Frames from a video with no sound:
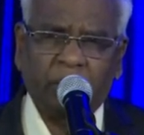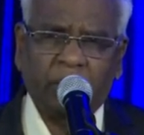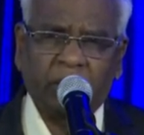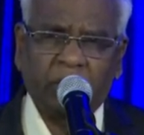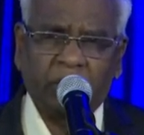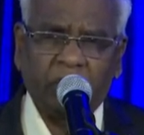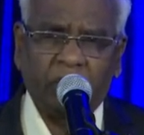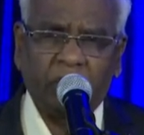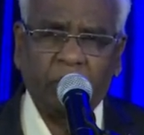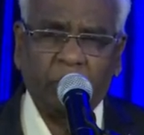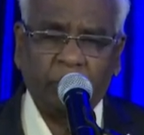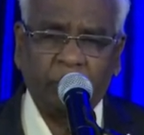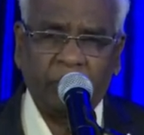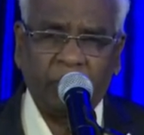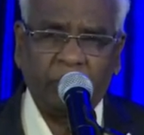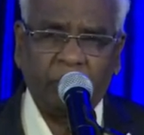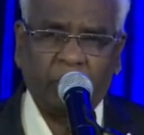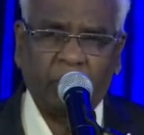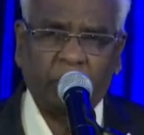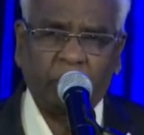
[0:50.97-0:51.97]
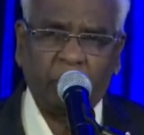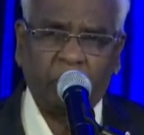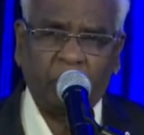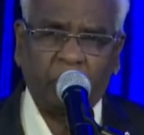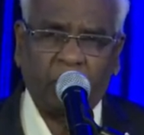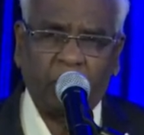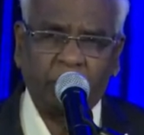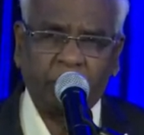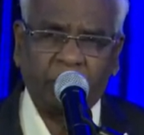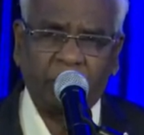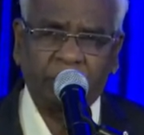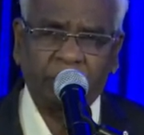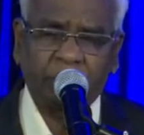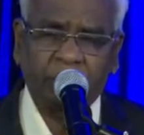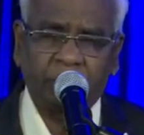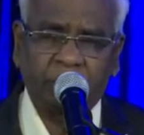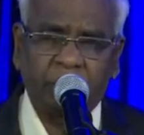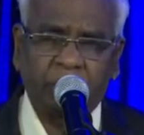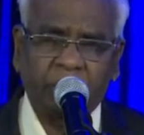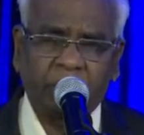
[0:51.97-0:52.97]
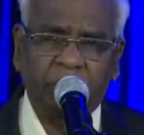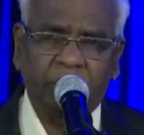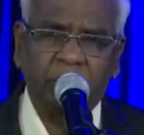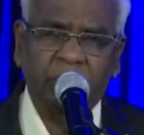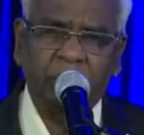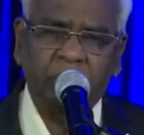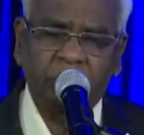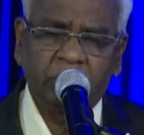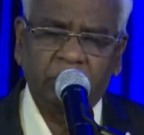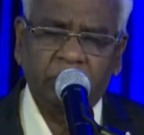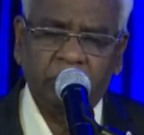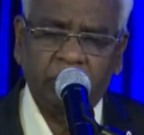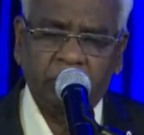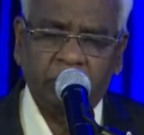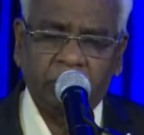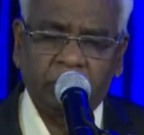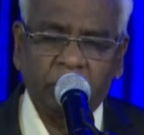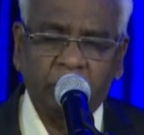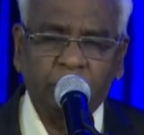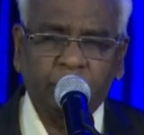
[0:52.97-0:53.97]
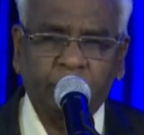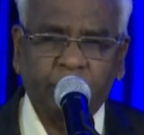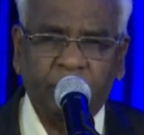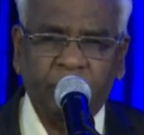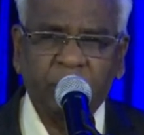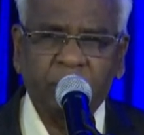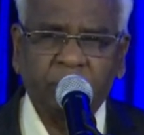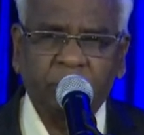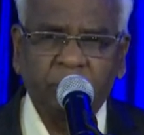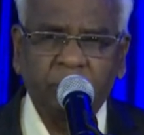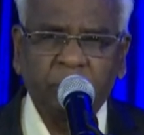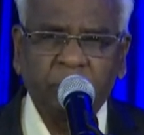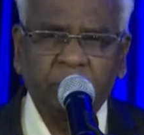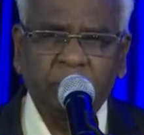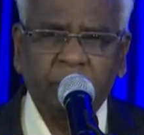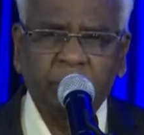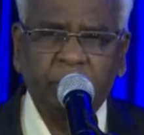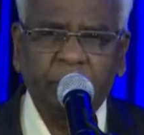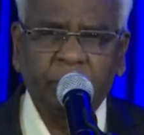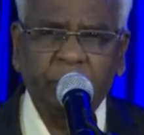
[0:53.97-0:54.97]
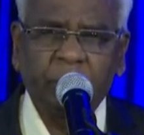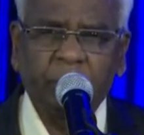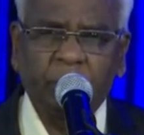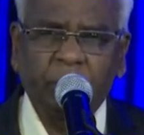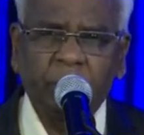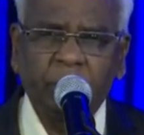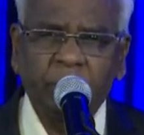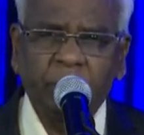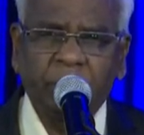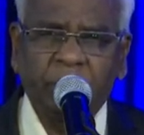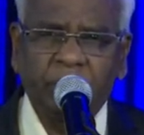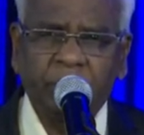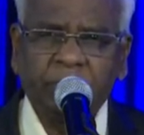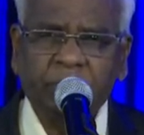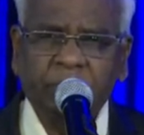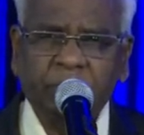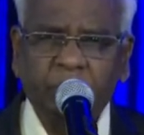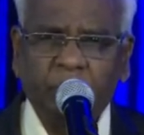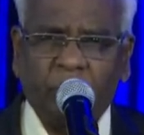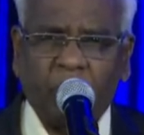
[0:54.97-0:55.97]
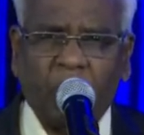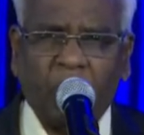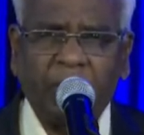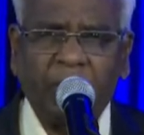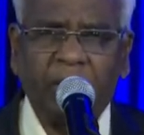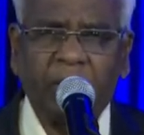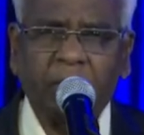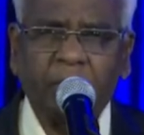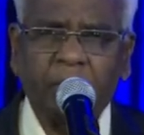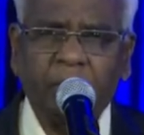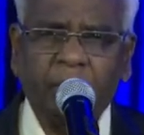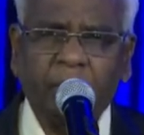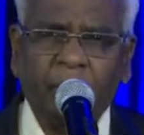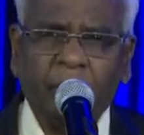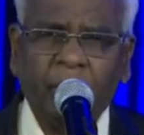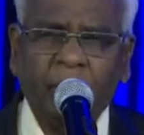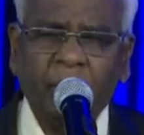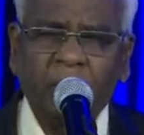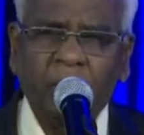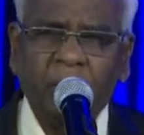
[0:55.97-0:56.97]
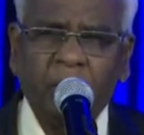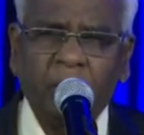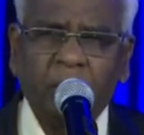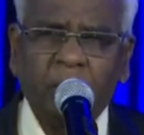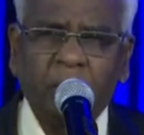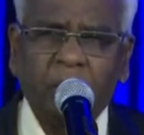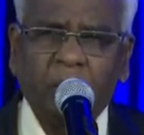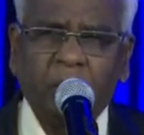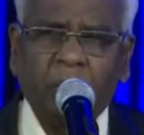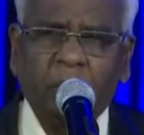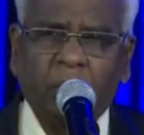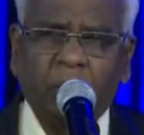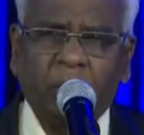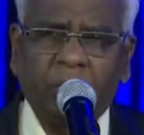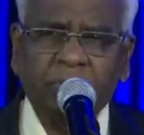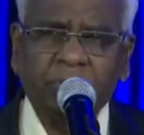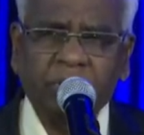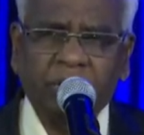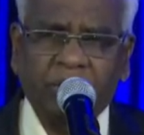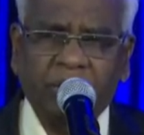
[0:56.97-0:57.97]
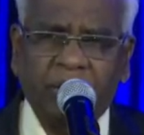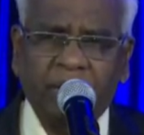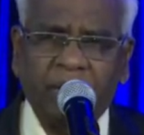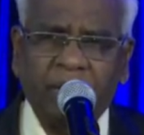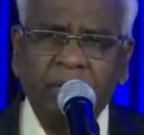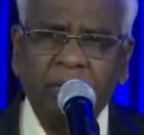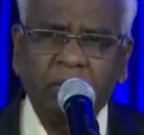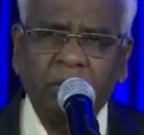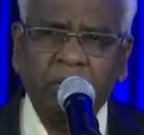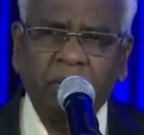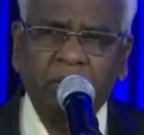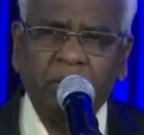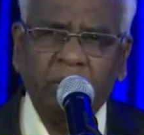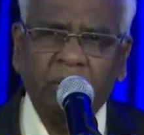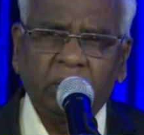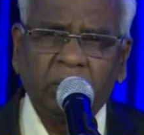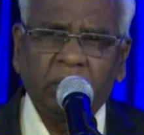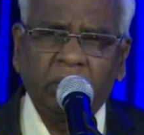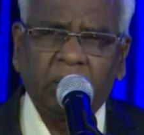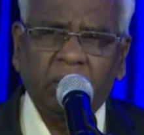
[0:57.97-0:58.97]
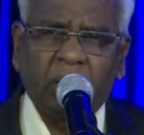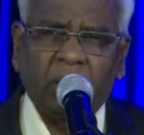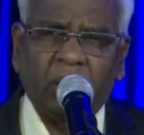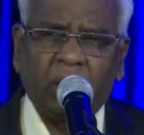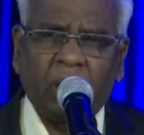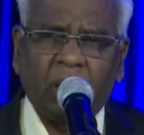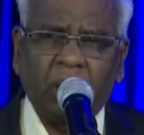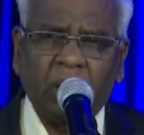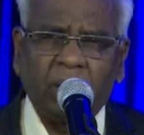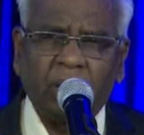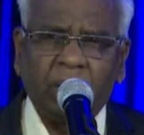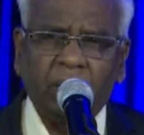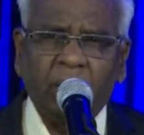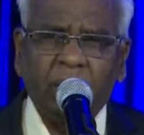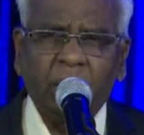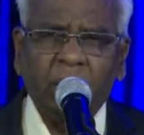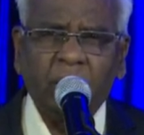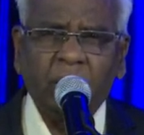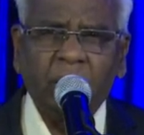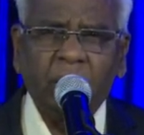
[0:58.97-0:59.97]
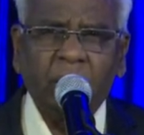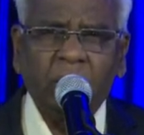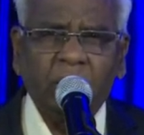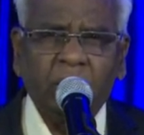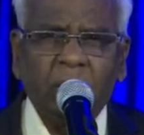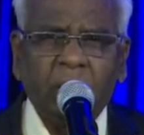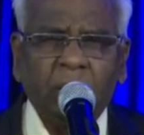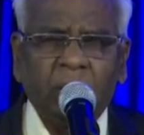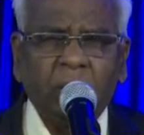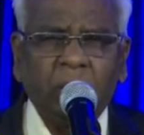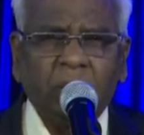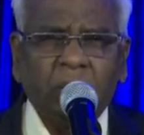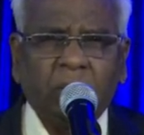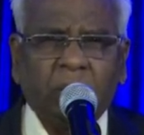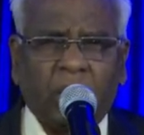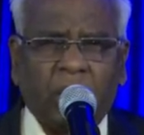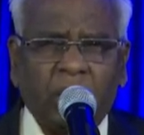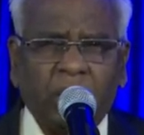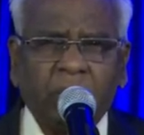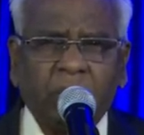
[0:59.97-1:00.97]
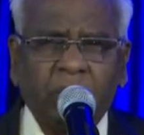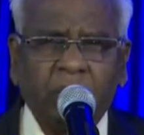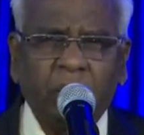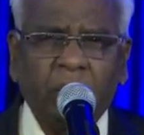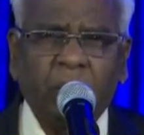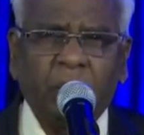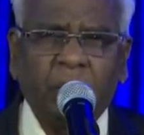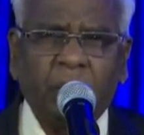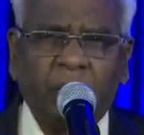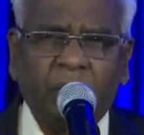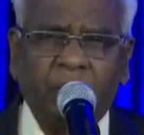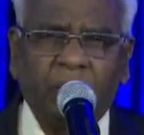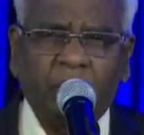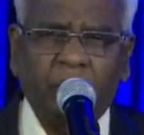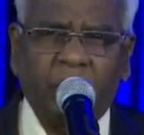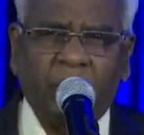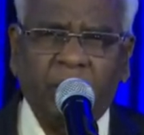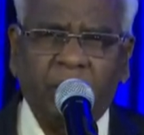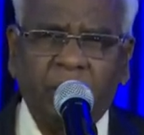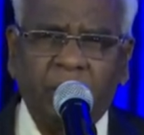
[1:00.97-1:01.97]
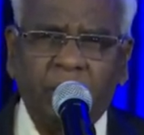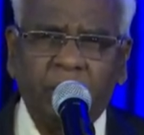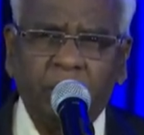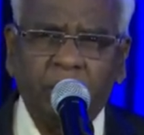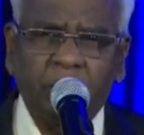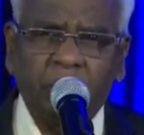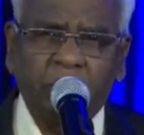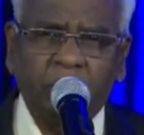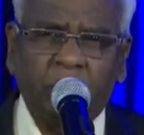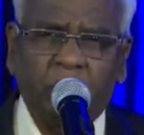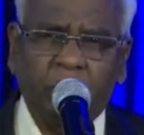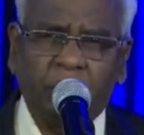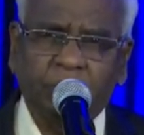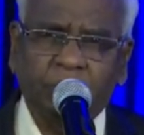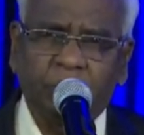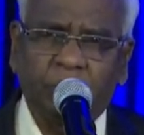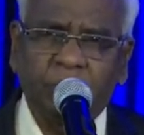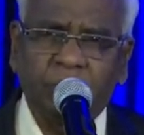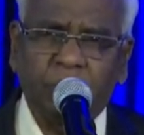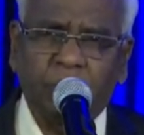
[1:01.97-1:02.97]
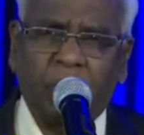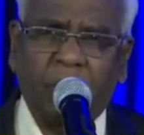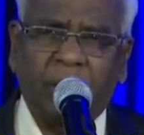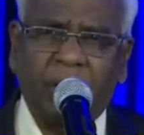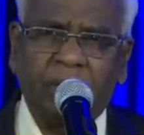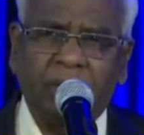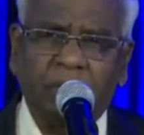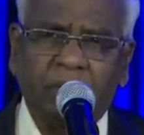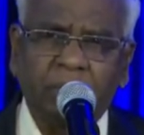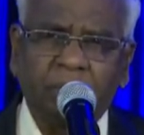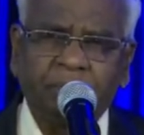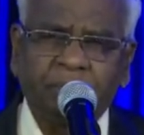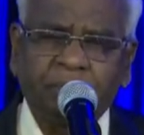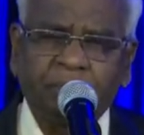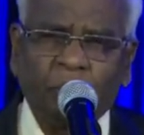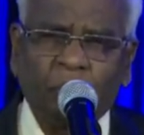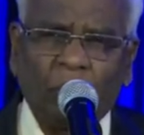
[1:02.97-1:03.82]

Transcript: for giving me one more opportunity to speak to you this morning. Once again, I thank you, everybody, those who joined